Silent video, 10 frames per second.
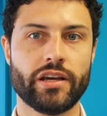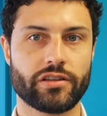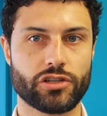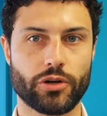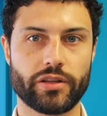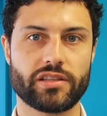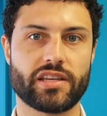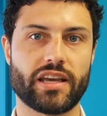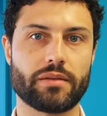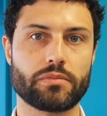to join the
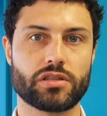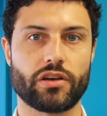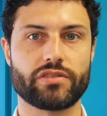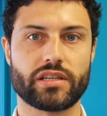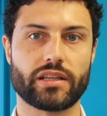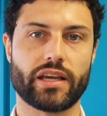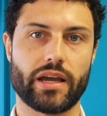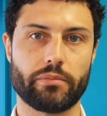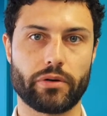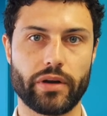team servicing the
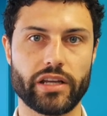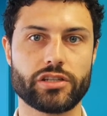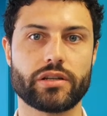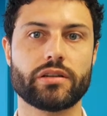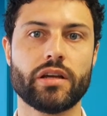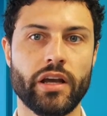Canberra region.